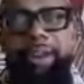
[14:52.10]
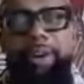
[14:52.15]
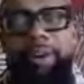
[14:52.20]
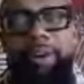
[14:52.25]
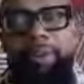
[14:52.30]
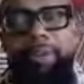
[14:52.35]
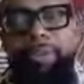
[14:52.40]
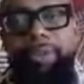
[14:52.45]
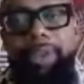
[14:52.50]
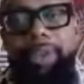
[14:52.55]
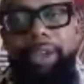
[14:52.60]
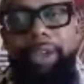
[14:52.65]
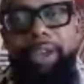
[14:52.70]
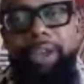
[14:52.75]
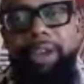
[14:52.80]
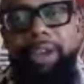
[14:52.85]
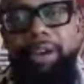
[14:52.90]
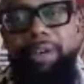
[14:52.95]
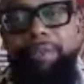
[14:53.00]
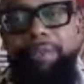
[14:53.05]
are
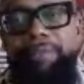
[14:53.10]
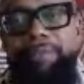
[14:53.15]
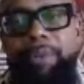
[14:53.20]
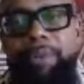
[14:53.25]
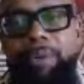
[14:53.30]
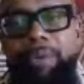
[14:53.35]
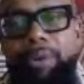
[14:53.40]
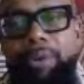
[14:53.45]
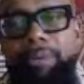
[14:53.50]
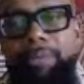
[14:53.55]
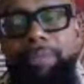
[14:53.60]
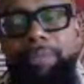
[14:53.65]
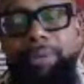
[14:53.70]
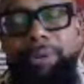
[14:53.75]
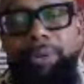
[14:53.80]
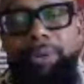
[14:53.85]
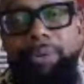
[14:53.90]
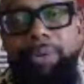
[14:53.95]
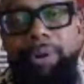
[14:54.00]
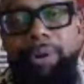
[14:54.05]
they formed
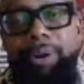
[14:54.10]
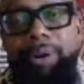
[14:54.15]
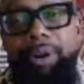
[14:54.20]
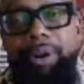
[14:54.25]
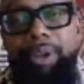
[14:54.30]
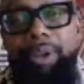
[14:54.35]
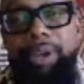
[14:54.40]
or